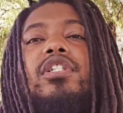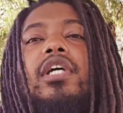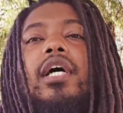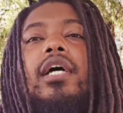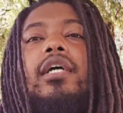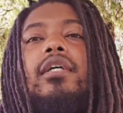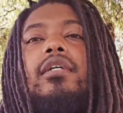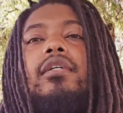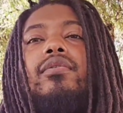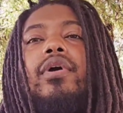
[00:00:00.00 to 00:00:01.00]
Shah,
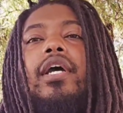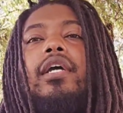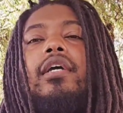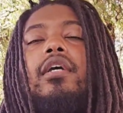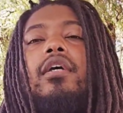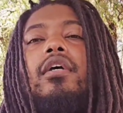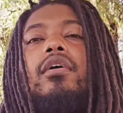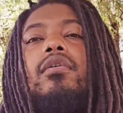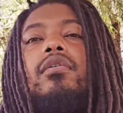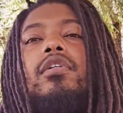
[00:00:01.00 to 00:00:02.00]
right?
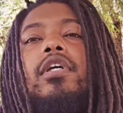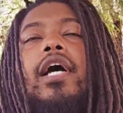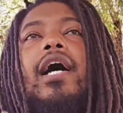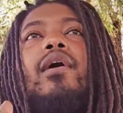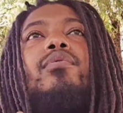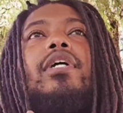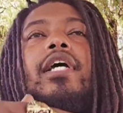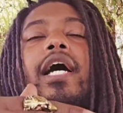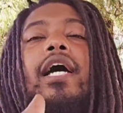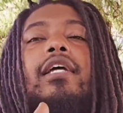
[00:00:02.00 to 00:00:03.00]
The Yahweh
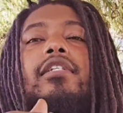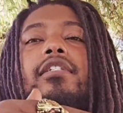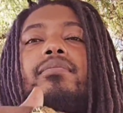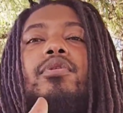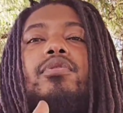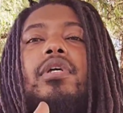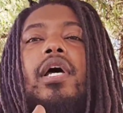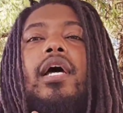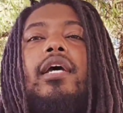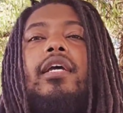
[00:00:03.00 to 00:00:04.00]
God is the Most
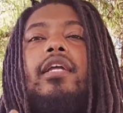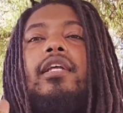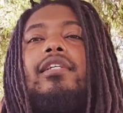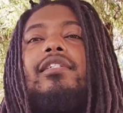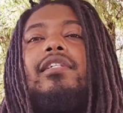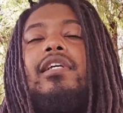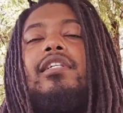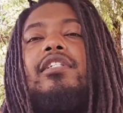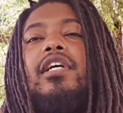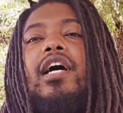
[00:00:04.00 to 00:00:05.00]
High, and His Son
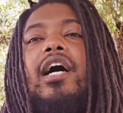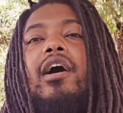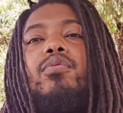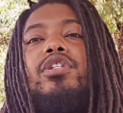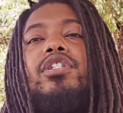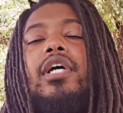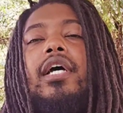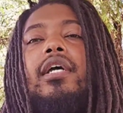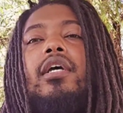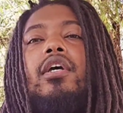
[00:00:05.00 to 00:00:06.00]
is Yahweh Shah,
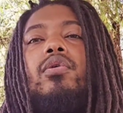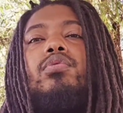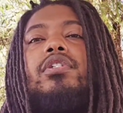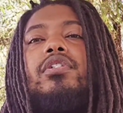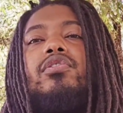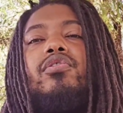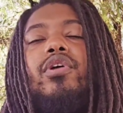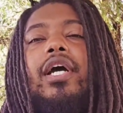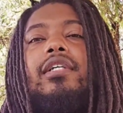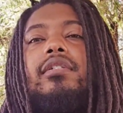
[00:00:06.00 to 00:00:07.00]
which is
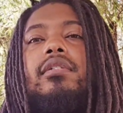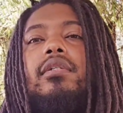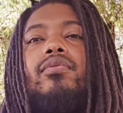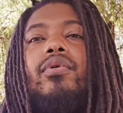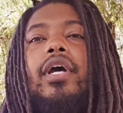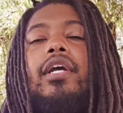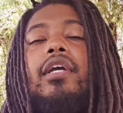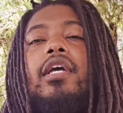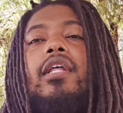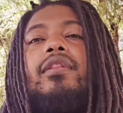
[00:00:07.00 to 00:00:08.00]
Christ, right?
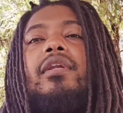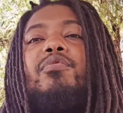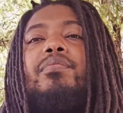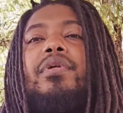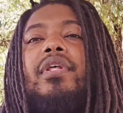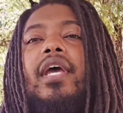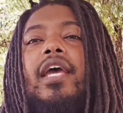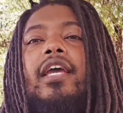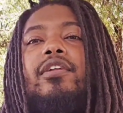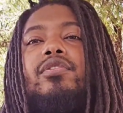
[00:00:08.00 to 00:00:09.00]
Then it would be the
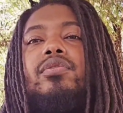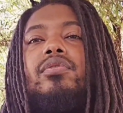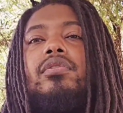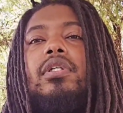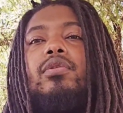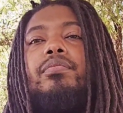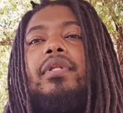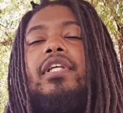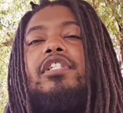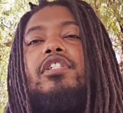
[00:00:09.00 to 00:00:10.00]
angels, and it would be
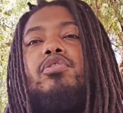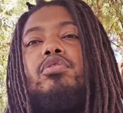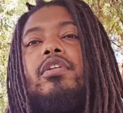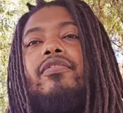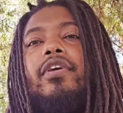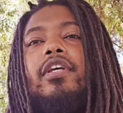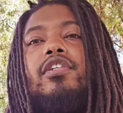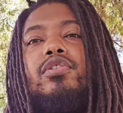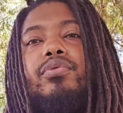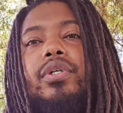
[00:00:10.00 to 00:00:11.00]
the children of
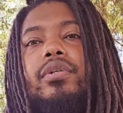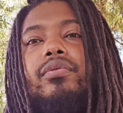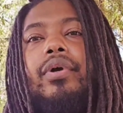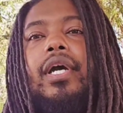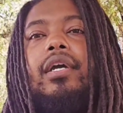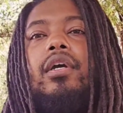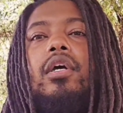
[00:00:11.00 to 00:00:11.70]
Israel, right?